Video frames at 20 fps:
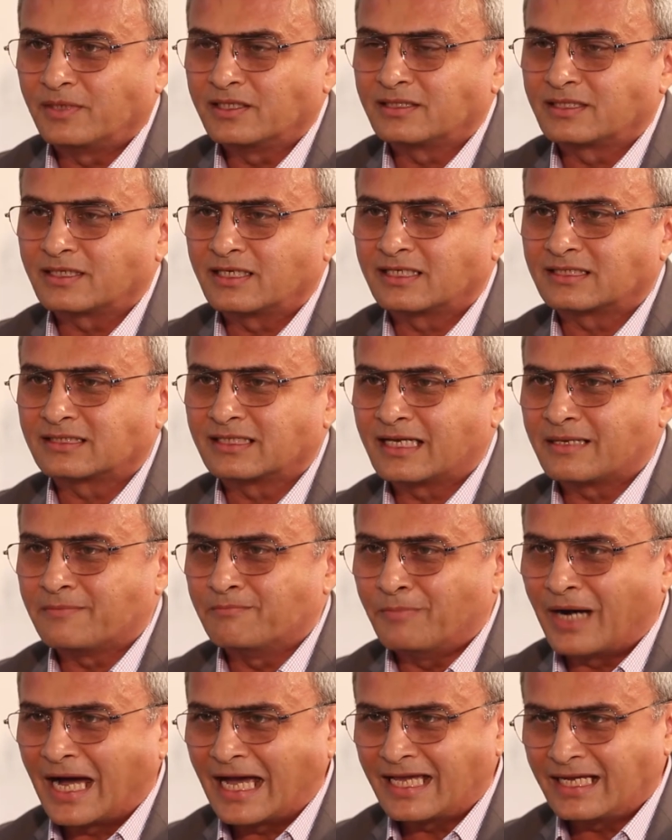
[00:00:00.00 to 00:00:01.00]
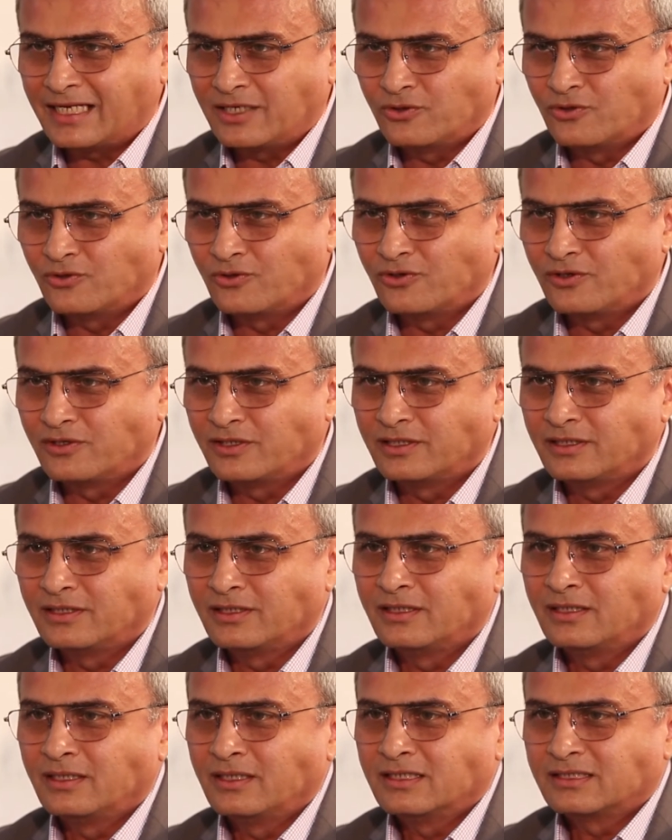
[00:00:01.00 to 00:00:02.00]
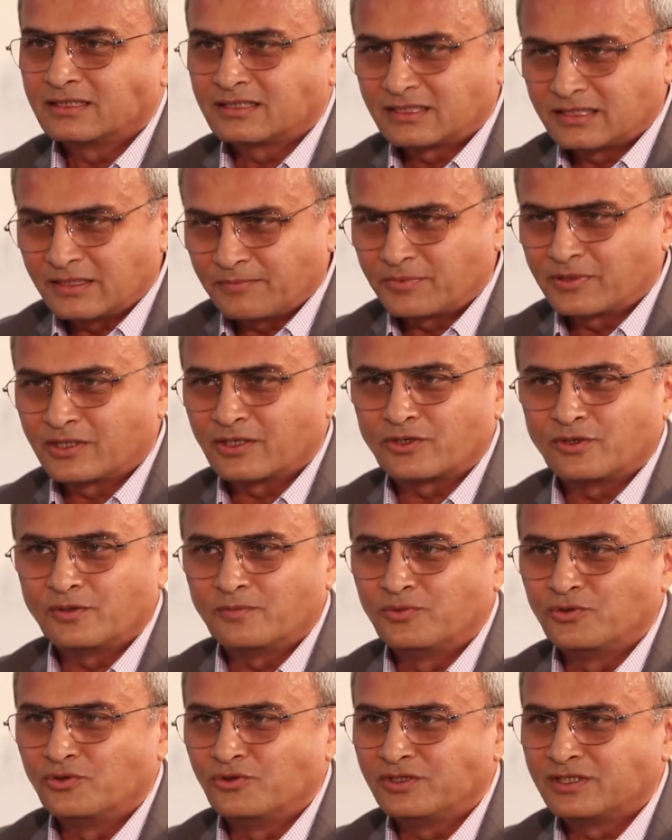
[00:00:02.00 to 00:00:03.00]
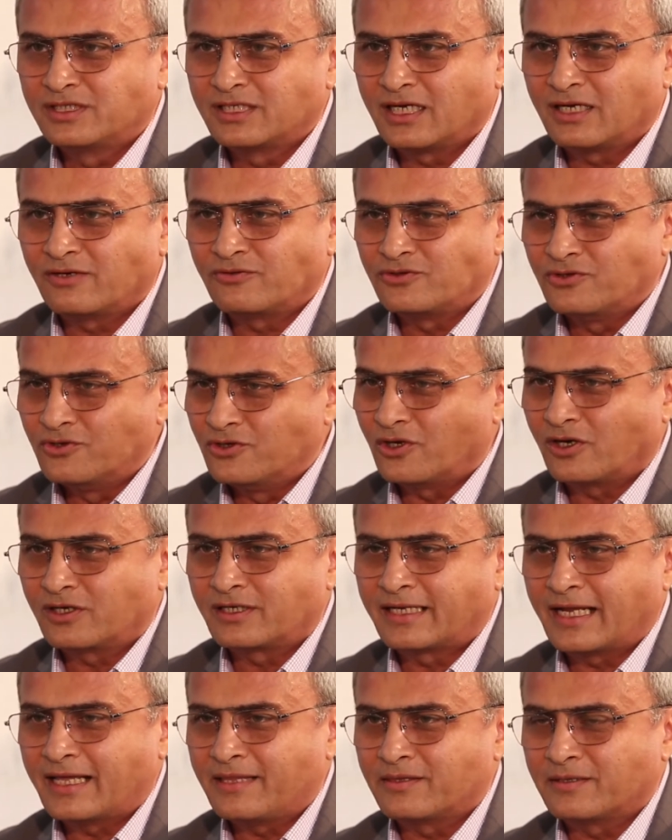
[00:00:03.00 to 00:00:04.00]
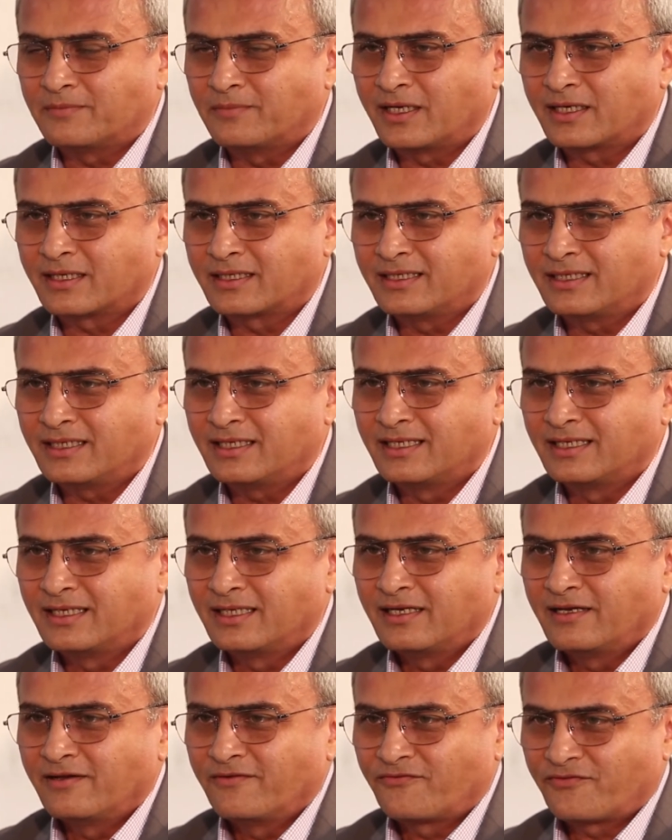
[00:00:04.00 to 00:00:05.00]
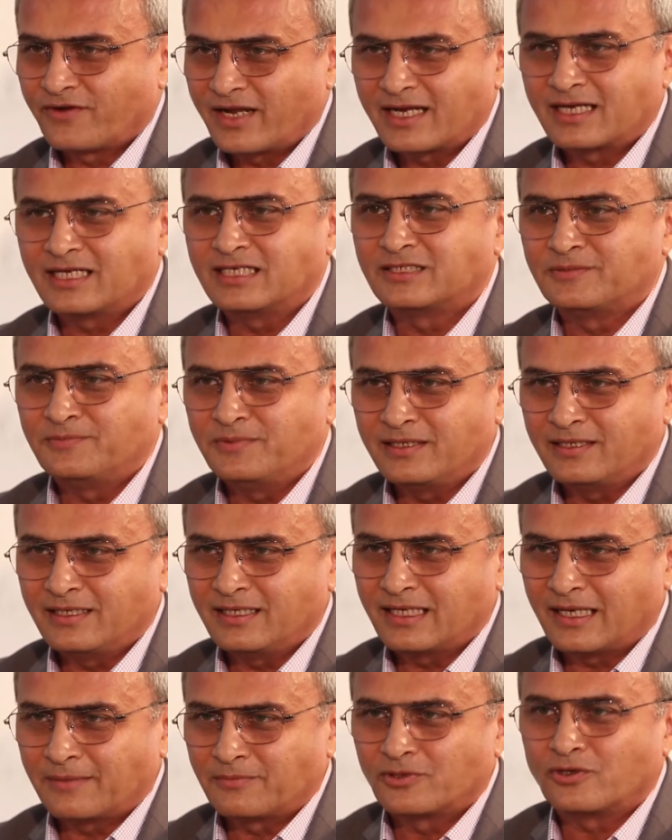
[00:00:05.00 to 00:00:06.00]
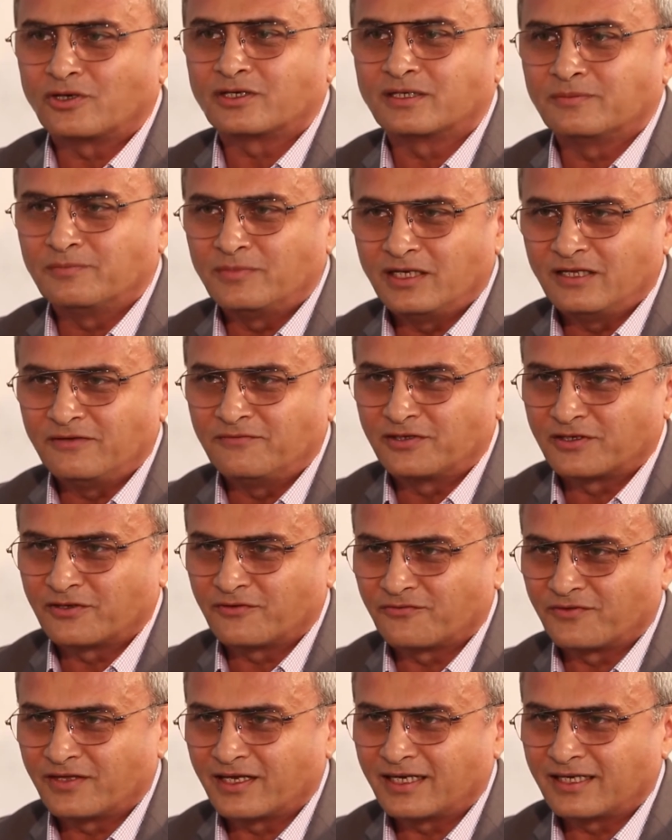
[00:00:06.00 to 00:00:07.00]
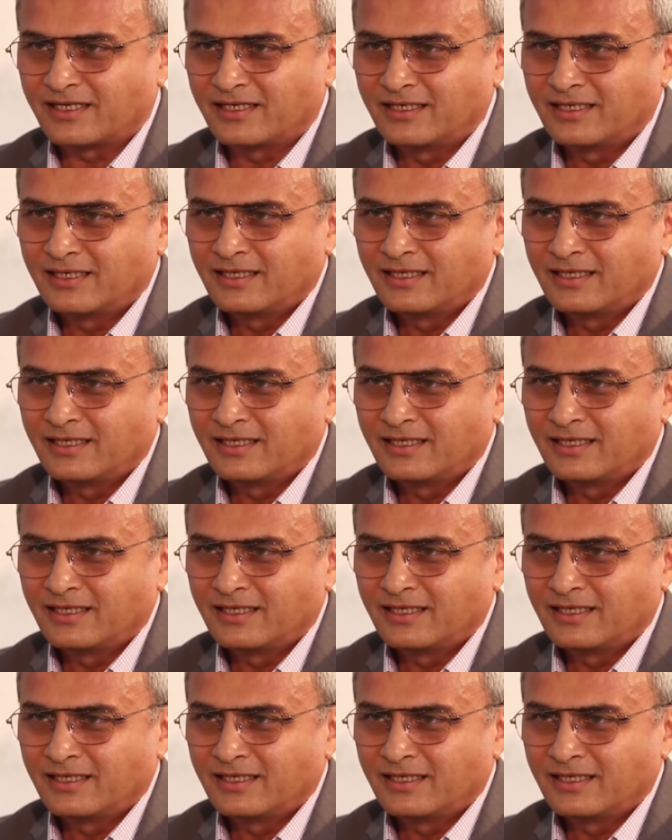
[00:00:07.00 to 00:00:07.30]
mantras like buy and hold, sip karo, bhool jao, do not time the market. Frankly speaking, I'm not a believer of that.